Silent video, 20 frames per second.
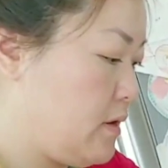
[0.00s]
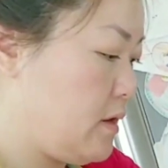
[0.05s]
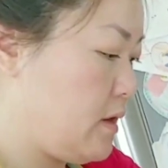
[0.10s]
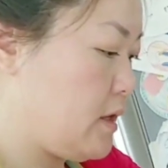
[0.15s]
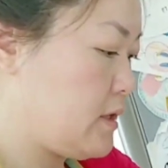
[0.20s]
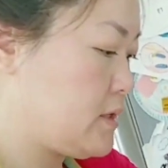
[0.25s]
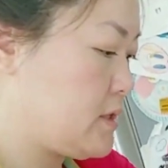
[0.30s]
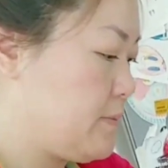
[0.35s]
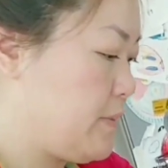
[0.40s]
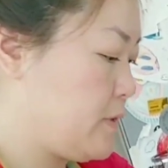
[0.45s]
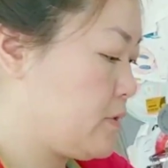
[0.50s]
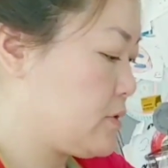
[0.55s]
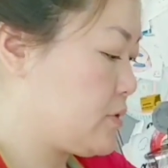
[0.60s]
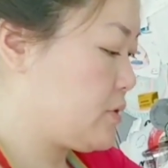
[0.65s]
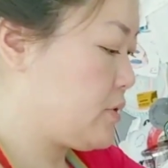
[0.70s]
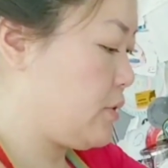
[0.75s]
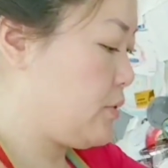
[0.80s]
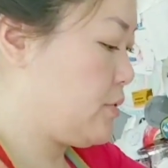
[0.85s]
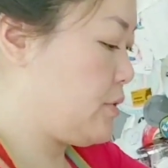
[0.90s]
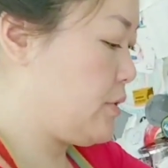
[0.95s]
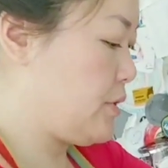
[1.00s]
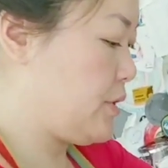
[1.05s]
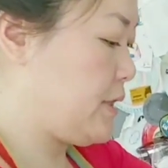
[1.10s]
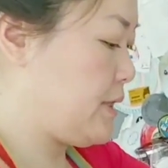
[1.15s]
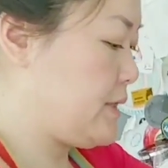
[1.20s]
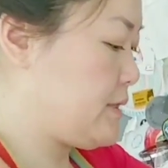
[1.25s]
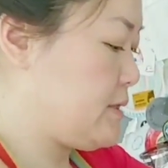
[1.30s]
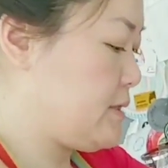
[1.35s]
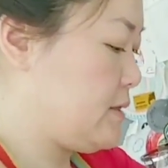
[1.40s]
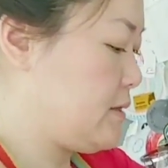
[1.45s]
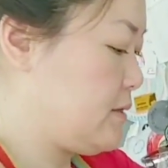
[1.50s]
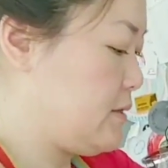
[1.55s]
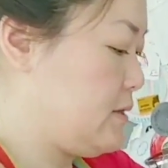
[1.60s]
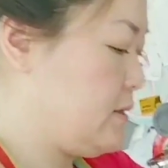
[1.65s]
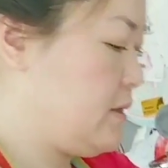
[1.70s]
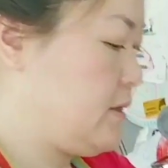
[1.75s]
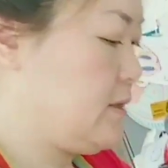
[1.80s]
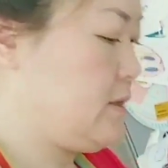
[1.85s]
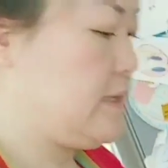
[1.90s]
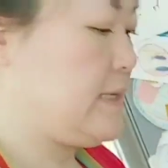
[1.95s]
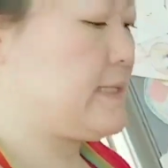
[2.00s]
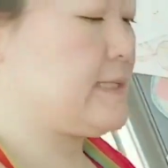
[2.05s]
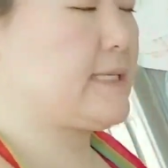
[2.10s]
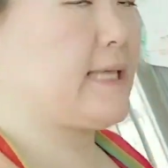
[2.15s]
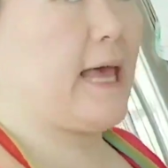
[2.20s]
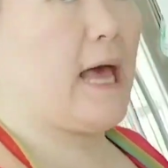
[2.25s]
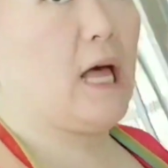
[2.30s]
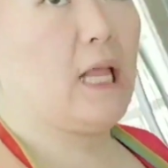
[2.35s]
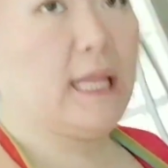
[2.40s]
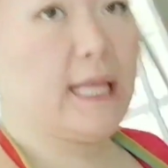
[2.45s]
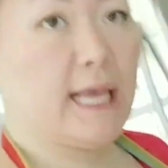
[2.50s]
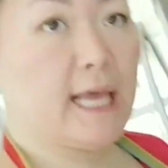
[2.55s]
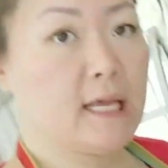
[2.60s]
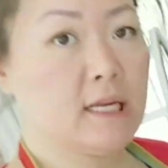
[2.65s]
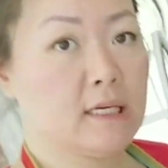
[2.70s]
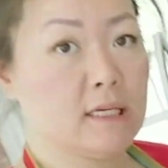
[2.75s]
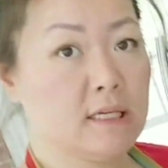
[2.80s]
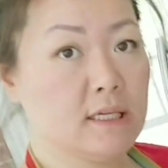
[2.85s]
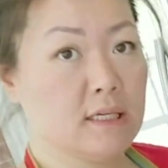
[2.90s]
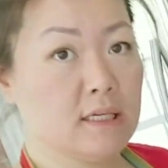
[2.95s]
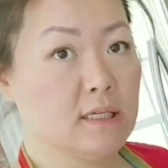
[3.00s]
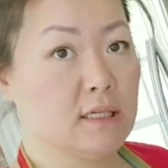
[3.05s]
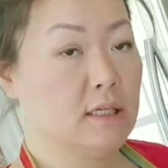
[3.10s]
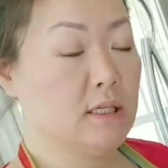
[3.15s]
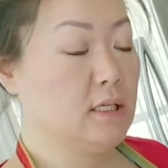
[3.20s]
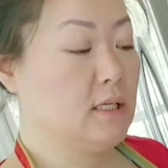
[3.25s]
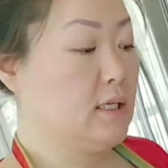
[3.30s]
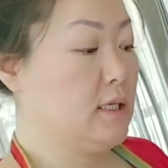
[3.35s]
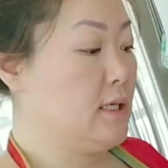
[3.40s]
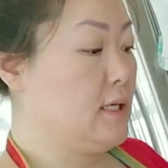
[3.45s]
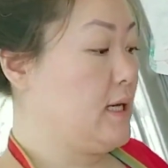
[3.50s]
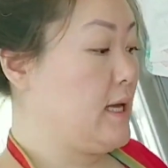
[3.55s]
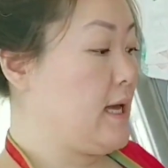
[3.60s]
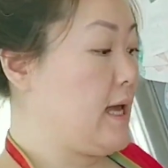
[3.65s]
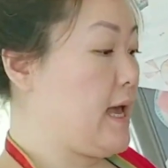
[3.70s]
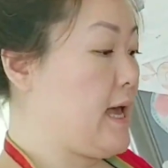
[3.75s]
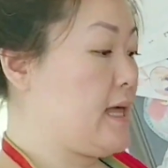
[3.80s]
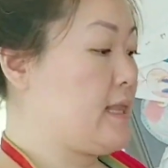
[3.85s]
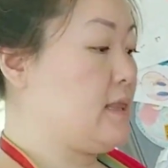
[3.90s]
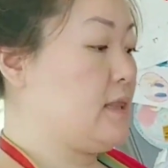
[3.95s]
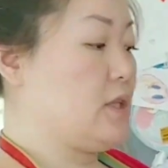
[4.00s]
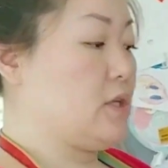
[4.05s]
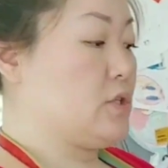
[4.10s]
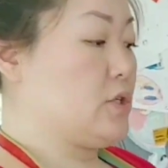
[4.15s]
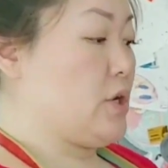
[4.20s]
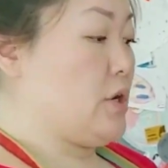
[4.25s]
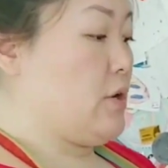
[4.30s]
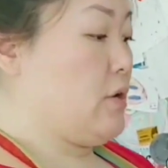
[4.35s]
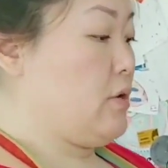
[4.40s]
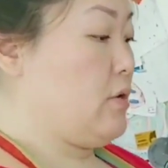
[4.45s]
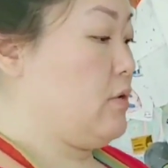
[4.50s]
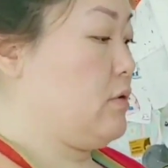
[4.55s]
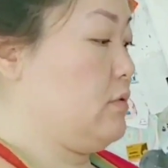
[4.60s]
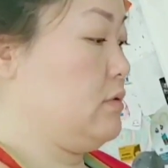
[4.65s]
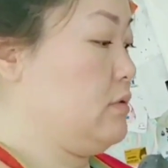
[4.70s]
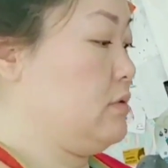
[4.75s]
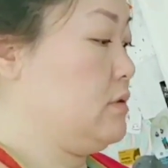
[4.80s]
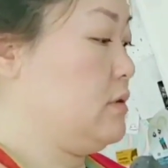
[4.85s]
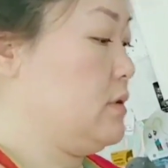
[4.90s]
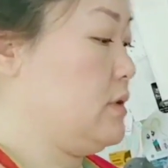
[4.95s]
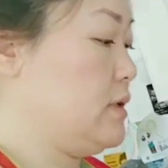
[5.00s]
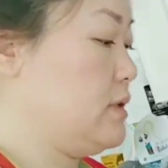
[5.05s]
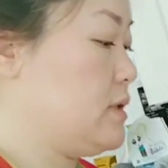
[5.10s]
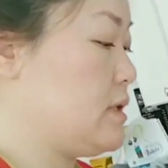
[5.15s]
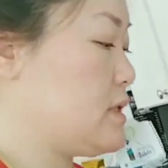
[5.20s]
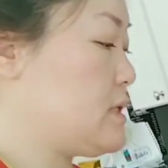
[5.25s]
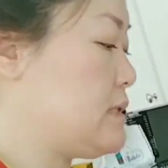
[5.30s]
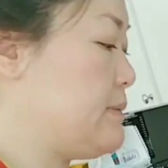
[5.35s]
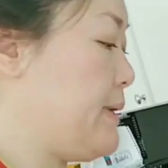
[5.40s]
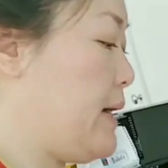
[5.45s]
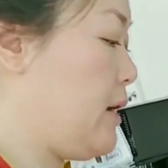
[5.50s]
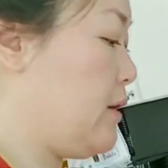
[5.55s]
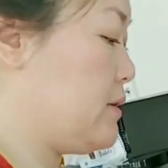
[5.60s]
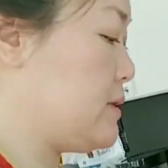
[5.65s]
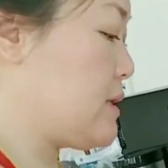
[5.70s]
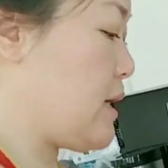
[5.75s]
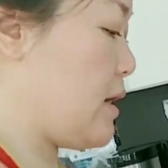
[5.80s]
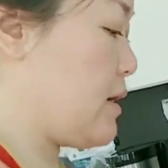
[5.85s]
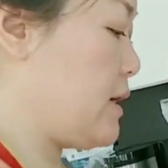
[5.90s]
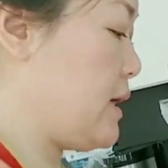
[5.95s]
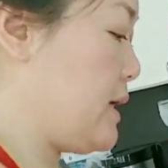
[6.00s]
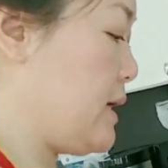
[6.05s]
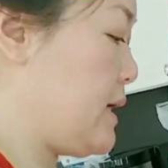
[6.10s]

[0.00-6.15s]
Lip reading: Oh, it smells so good. The scallion and the dough, the smell is already